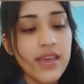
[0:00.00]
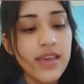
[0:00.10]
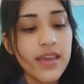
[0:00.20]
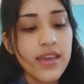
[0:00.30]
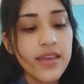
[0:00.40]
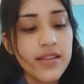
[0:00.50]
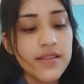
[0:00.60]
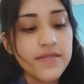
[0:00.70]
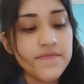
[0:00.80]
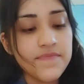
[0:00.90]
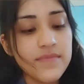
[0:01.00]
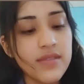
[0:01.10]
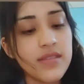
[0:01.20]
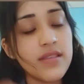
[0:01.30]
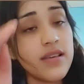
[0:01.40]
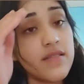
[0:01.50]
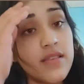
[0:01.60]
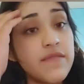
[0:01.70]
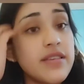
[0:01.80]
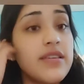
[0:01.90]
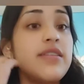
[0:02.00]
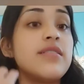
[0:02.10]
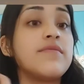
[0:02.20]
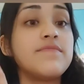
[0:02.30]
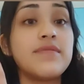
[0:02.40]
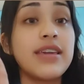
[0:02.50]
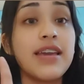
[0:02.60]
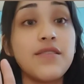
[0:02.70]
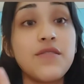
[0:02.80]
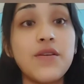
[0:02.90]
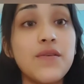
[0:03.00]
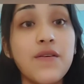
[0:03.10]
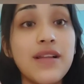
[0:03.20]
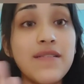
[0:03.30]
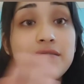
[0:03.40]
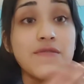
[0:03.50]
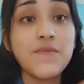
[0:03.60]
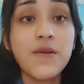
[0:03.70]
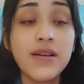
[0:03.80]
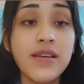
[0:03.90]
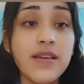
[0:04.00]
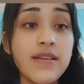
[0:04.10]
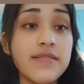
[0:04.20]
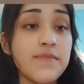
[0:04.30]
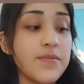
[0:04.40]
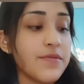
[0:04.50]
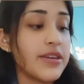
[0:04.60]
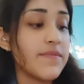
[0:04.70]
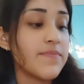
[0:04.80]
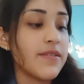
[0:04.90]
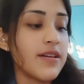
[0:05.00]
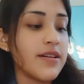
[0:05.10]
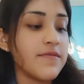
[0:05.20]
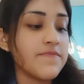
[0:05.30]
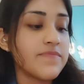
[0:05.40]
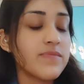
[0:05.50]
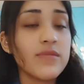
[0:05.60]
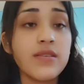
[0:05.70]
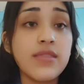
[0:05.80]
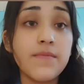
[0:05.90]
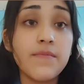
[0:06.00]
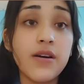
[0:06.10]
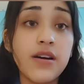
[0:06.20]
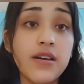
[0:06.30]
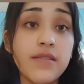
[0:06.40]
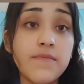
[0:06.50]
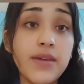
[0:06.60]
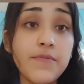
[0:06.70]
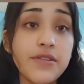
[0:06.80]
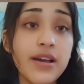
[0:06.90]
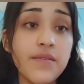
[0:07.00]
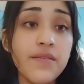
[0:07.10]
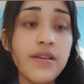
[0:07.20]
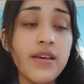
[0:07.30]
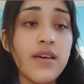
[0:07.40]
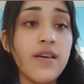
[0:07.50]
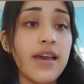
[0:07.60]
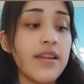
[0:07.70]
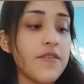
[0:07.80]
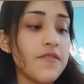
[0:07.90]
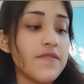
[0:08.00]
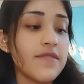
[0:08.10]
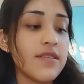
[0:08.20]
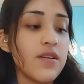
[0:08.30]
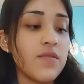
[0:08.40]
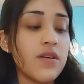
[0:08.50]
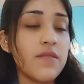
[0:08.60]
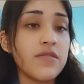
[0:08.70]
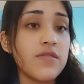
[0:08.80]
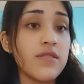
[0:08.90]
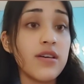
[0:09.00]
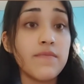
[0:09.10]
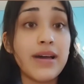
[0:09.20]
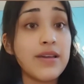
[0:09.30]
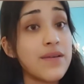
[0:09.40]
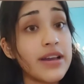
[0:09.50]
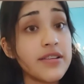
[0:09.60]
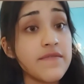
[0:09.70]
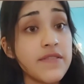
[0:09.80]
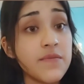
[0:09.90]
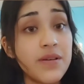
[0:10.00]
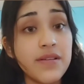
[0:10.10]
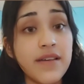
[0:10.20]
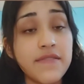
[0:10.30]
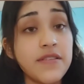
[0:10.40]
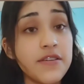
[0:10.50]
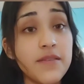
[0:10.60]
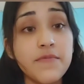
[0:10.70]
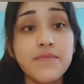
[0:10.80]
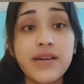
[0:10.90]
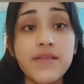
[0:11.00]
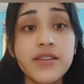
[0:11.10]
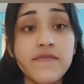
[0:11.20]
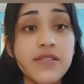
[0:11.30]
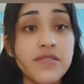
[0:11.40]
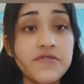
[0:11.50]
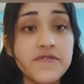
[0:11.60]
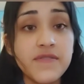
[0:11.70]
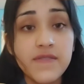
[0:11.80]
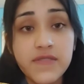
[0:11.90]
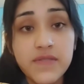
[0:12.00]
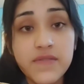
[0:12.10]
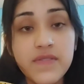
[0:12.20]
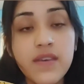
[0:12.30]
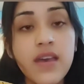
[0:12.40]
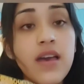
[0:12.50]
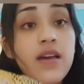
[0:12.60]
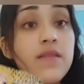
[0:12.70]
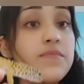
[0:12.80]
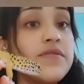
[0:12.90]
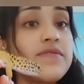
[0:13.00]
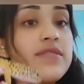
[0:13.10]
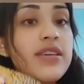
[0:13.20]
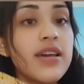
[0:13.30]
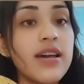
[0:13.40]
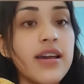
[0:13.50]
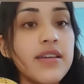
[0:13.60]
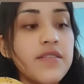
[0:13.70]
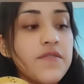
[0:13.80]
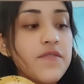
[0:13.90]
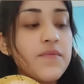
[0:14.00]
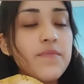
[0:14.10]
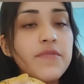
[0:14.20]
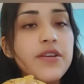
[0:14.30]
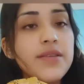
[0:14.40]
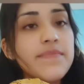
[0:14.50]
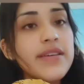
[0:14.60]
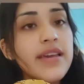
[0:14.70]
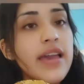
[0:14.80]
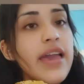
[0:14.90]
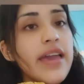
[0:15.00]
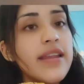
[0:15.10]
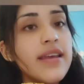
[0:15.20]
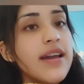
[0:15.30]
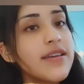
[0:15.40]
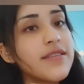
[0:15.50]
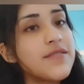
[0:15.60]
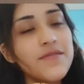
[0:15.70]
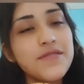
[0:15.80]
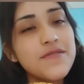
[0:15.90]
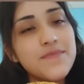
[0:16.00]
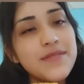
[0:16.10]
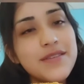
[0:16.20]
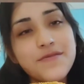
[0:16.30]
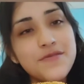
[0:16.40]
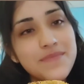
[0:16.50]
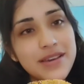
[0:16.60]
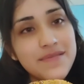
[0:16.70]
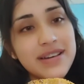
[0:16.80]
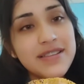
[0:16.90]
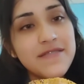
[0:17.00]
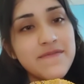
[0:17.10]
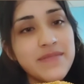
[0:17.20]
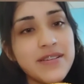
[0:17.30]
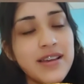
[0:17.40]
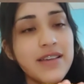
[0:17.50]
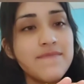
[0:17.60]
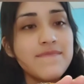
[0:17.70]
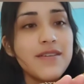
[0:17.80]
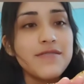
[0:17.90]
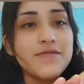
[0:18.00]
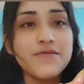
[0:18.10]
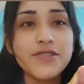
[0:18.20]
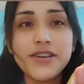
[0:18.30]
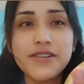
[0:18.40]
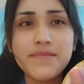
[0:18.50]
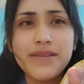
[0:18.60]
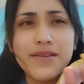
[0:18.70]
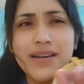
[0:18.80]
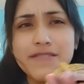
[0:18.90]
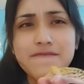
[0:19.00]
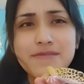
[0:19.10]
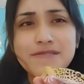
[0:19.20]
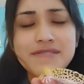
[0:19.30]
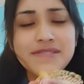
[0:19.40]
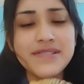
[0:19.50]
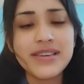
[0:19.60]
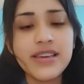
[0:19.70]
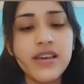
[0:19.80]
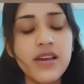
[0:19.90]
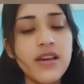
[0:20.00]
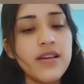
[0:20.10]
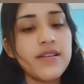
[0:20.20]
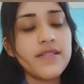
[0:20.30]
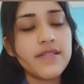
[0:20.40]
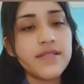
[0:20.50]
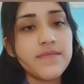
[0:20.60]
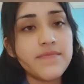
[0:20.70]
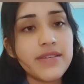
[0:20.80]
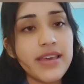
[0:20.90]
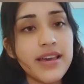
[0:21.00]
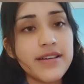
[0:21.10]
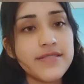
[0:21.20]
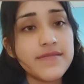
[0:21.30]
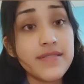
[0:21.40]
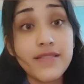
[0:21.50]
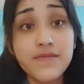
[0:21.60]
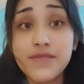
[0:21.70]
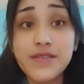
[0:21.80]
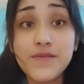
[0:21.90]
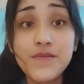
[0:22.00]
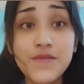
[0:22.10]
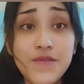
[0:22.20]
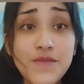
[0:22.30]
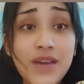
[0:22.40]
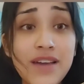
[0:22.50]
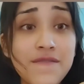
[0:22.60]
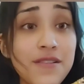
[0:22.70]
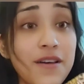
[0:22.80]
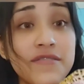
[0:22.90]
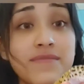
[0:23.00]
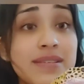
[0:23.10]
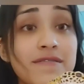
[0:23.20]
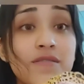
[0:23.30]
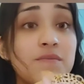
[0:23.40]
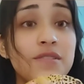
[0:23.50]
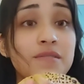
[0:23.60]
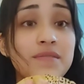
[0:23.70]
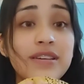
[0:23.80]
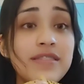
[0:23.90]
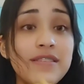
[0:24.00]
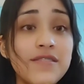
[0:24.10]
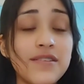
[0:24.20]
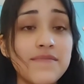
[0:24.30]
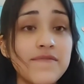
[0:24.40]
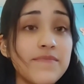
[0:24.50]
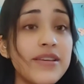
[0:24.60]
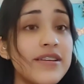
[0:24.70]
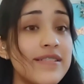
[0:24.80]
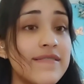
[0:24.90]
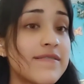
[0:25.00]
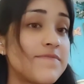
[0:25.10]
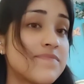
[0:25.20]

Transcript: And really, again, you can go all out as you want. Some people keep them on paper towel, and others go on bioactive as well. I've seen a couple of bioactive enclosures for these dudes. Personally, I use Repticarpet, and I don't do bioactive. I'm not too attracted to bioactive personally. But yeah, that's really cool. You have a lot of space to work with in terms of appearance.